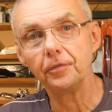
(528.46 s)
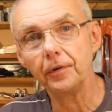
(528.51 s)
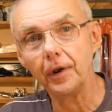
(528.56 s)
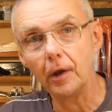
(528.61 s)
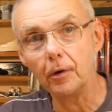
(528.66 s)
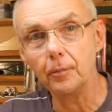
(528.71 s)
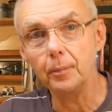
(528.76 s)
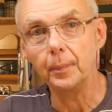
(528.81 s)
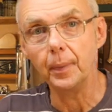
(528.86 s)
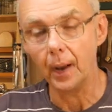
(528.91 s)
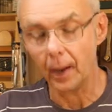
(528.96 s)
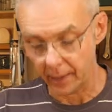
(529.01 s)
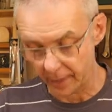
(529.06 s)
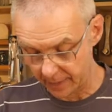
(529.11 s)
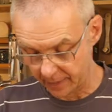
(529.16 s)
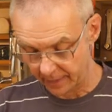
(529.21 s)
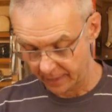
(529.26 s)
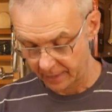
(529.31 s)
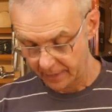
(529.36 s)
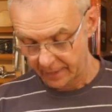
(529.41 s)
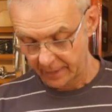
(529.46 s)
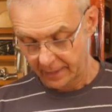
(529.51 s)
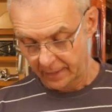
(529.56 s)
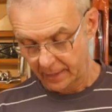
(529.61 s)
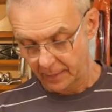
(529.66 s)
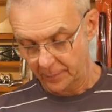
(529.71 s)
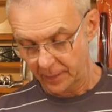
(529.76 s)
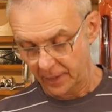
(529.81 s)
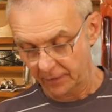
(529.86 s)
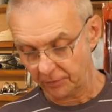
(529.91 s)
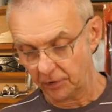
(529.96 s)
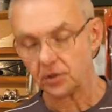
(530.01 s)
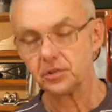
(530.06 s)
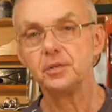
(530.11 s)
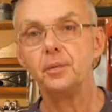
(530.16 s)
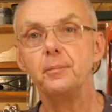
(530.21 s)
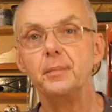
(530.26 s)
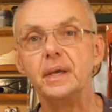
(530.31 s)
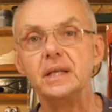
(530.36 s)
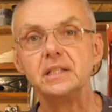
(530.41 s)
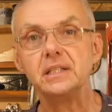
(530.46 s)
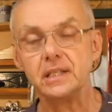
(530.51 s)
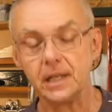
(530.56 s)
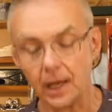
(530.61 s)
flown by but I've got some bits